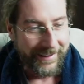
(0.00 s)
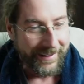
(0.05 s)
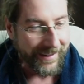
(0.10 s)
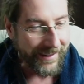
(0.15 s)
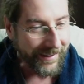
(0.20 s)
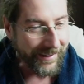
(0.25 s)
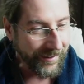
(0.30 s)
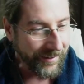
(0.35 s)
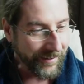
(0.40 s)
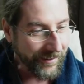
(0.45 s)

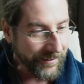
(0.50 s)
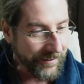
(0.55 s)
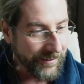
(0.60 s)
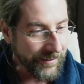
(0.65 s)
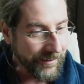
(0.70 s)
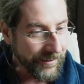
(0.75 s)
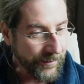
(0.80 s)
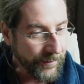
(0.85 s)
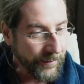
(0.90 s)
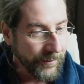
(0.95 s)
I thought
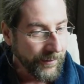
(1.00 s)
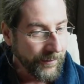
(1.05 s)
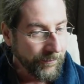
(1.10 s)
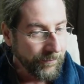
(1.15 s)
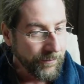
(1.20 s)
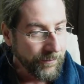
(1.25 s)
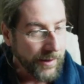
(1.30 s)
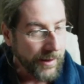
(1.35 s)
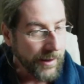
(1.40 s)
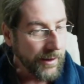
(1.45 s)
so.
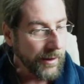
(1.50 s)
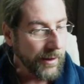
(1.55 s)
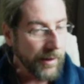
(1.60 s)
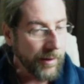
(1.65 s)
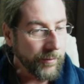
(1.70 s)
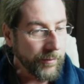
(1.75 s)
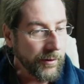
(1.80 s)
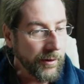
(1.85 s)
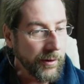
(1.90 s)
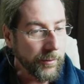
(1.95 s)

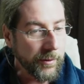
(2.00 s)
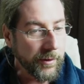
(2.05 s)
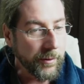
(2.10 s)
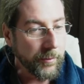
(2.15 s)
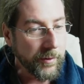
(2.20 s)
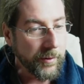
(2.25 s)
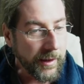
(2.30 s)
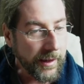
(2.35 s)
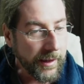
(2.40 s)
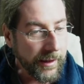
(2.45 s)
Um, so what do
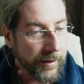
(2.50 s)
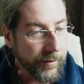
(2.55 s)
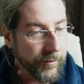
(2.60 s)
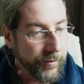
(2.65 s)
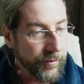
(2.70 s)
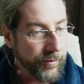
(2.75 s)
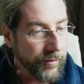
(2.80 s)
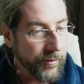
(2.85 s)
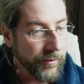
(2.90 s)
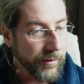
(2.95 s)
we
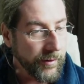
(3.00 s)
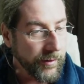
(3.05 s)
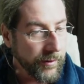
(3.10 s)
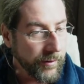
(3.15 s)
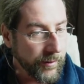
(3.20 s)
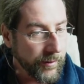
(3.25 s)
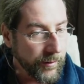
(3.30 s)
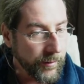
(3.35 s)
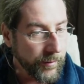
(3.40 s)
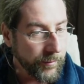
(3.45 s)
have?
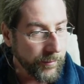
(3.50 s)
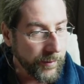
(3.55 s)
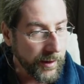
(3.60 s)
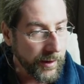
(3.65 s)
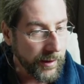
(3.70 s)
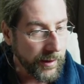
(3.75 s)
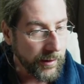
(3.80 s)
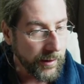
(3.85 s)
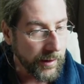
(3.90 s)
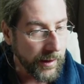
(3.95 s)
Um,
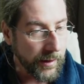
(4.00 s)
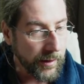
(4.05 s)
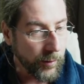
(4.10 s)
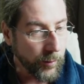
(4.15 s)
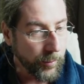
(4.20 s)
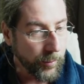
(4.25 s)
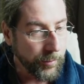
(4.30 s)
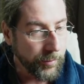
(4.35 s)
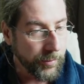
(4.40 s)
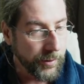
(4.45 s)
hello
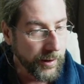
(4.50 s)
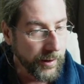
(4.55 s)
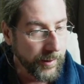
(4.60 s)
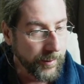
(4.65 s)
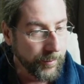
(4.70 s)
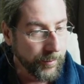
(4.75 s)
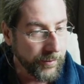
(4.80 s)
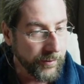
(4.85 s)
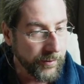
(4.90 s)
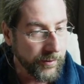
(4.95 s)

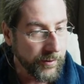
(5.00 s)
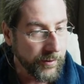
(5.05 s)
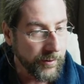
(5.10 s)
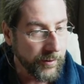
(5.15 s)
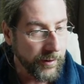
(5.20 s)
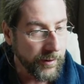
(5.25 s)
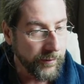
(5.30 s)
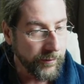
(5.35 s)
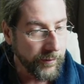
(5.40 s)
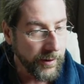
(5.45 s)
peeps,
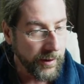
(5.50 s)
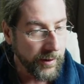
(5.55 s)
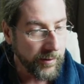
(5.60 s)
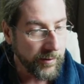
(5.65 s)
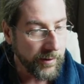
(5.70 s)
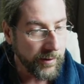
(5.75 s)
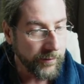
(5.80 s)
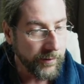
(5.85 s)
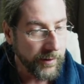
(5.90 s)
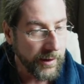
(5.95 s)
good evening.
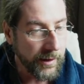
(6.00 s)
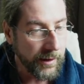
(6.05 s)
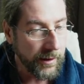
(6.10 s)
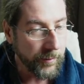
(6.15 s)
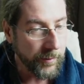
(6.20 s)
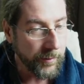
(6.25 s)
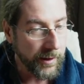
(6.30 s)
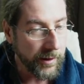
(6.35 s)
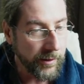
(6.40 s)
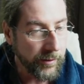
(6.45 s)
70
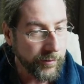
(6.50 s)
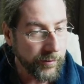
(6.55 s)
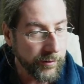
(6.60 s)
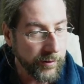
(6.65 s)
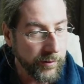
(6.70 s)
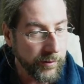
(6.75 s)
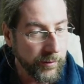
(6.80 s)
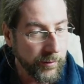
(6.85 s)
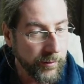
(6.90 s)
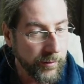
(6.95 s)
kilowatt hours for the
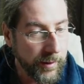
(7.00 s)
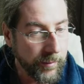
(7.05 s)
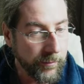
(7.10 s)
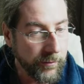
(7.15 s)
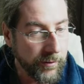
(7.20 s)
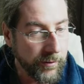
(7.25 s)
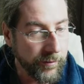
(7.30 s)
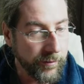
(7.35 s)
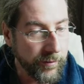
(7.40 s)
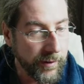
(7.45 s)
new
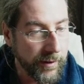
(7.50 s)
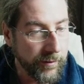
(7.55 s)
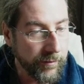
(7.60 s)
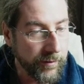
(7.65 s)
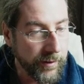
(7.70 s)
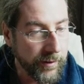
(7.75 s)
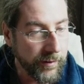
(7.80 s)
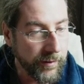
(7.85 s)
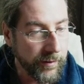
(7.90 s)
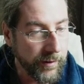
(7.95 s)

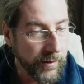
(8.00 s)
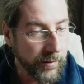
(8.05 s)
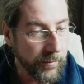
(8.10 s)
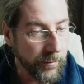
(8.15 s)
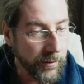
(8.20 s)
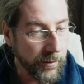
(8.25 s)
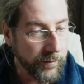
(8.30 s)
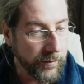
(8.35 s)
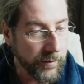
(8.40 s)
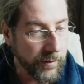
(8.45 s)
MG5, I think
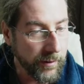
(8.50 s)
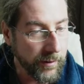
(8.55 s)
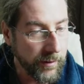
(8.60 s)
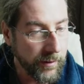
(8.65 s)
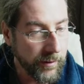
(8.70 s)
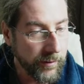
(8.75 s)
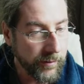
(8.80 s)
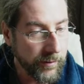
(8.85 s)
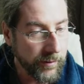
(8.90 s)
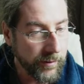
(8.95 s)
Marvel
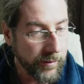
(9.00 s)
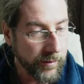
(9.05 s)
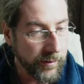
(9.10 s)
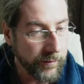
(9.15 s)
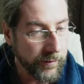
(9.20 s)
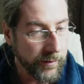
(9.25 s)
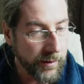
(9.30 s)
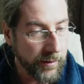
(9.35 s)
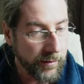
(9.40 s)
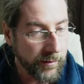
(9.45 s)
R. Sorry,
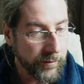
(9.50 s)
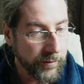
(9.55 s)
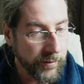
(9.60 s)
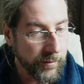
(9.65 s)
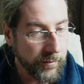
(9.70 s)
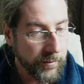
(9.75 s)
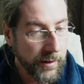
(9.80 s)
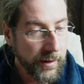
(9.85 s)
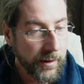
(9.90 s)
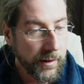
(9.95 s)
70 kilowatt for
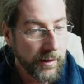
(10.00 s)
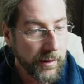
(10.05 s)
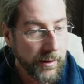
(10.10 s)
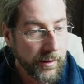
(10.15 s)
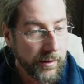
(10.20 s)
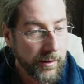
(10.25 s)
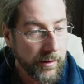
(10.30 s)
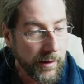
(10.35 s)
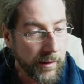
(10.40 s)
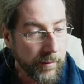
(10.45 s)

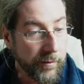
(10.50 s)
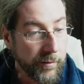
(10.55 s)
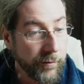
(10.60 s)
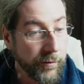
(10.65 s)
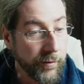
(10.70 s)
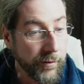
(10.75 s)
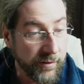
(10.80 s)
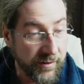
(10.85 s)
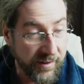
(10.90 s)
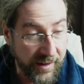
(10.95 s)
the uh,
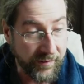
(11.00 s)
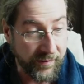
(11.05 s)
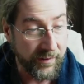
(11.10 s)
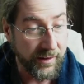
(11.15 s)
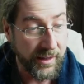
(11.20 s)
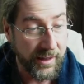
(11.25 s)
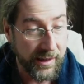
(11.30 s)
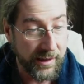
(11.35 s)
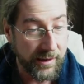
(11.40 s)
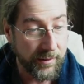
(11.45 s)
for 70
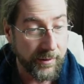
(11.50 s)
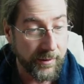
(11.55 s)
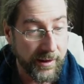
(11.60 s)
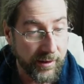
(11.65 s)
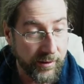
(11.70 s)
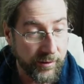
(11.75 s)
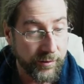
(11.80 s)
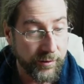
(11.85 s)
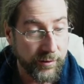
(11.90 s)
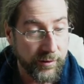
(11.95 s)
kilowatt
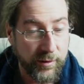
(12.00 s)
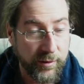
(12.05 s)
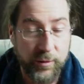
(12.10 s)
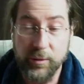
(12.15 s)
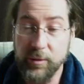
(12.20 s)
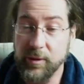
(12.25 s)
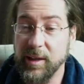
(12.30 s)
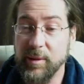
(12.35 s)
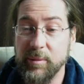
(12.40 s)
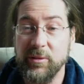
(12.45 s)
hours for the new
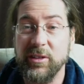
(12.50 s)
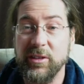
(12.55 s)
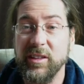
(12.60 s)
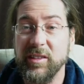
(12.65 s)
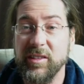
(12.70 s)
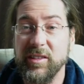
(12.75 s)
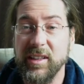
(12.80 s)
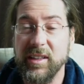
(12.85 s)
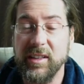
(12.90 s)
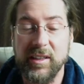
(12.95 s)
MG
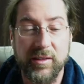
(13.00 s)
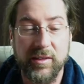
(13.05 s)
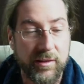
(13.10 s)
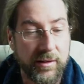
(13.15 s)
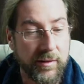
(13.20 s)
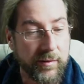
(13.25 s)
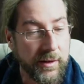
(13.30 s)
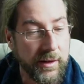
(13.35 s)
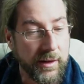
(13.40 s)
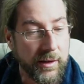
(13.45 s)

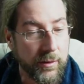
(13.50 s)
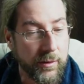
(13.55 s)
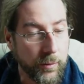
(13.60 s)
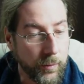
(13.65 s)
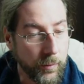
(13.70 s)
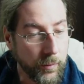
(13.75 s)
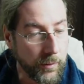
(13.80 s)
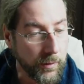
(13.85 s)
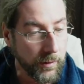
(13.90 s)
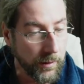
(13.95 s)
ZS
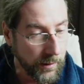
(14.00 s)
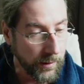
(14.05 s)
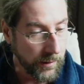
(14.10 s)
Cool.